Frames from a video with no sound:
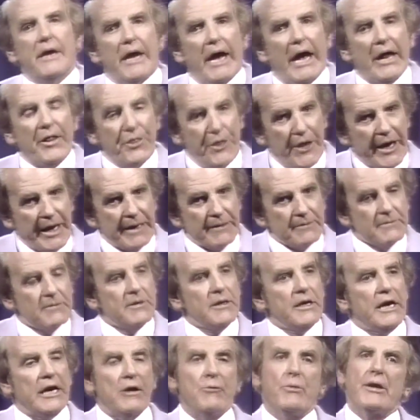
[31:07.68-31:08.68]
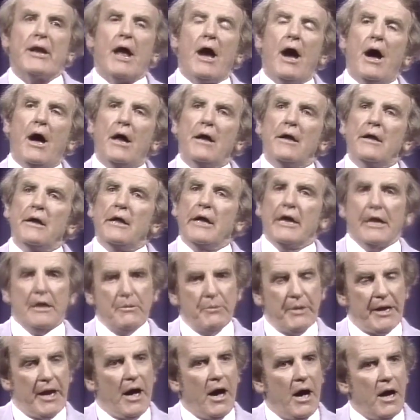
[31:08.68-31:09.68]
And then he went on, and he
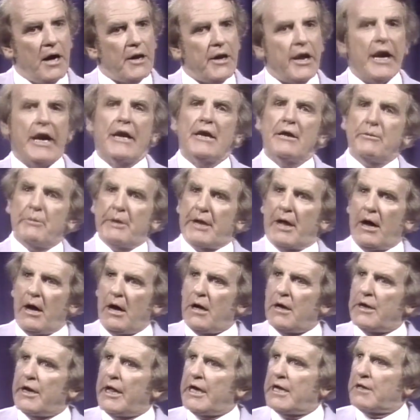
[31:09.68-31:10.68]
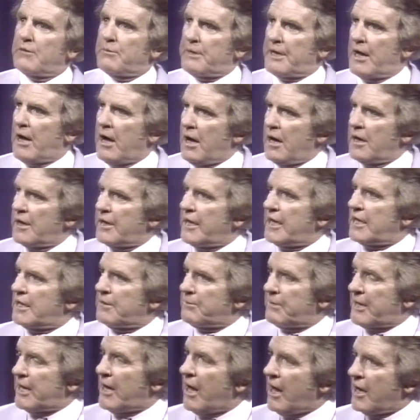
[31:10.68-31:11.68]
went on, and he went on, and he went on, and he
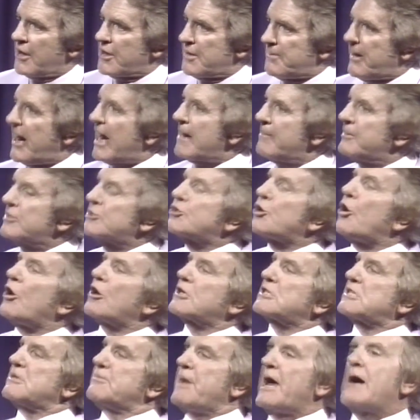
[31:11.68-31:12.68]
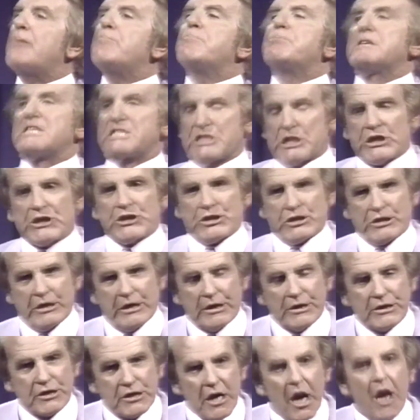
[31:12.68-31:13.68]
went on. The Bible talks about
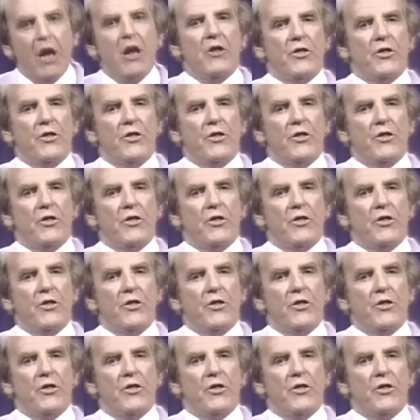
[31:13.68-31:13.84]
persistence.